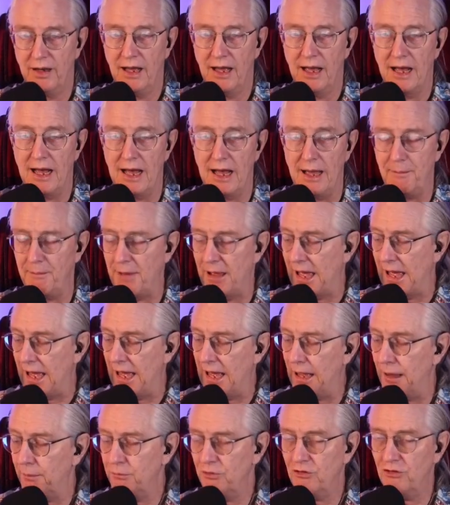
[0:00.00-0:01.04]
I'm
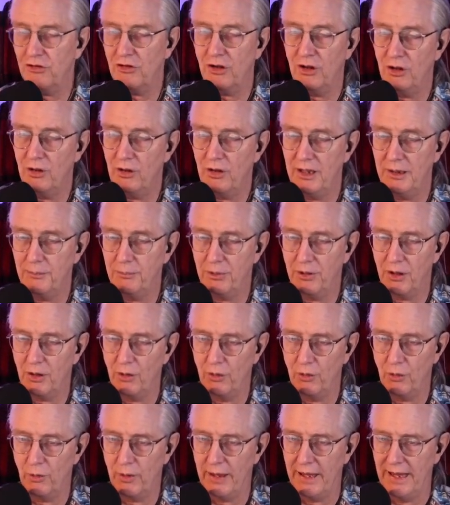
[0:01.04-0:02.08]
absolutely
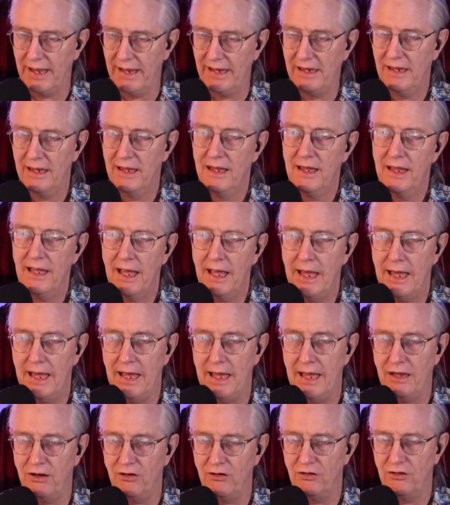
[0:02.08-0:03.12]
blown away
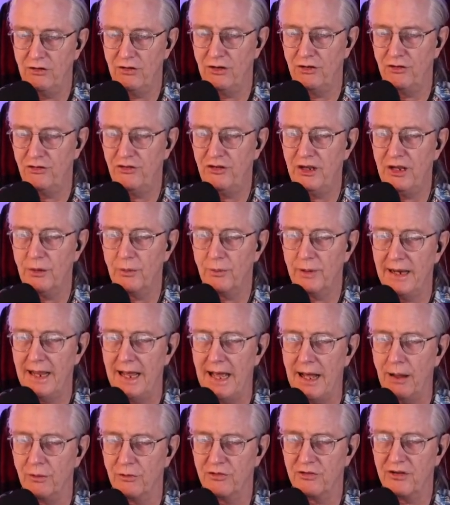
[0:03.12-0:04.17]
at the scenery
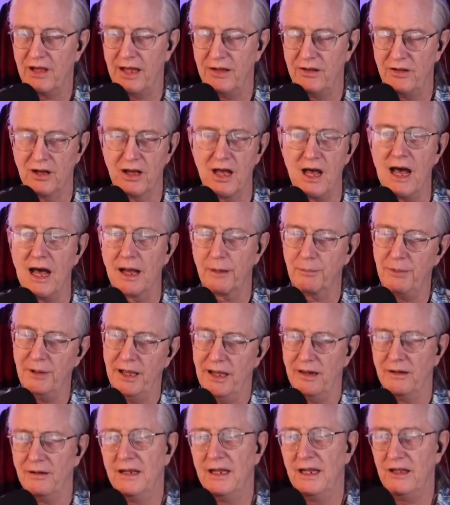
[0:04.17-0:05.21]
outside the
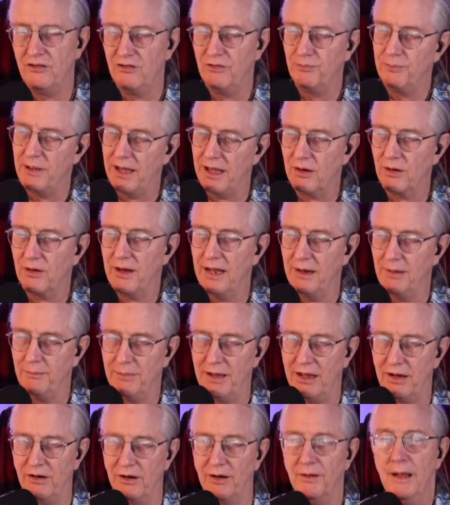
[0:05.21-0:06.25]
cockpit. It's better and
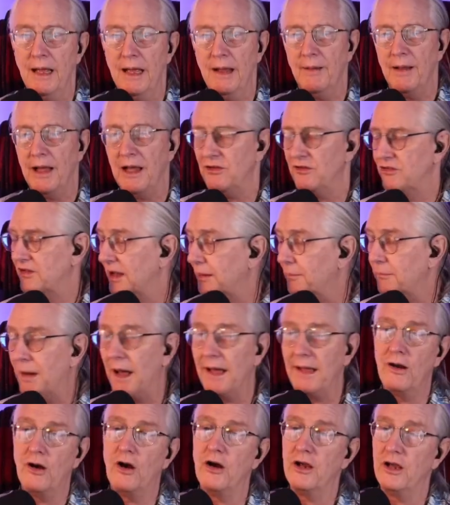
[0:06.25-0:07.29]
better. And some
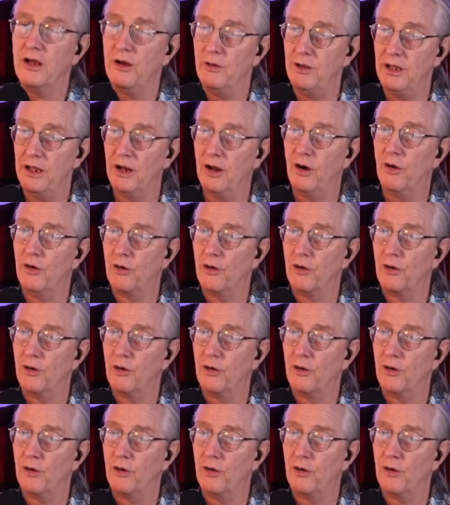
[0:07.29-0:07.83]
might argue, you know, in a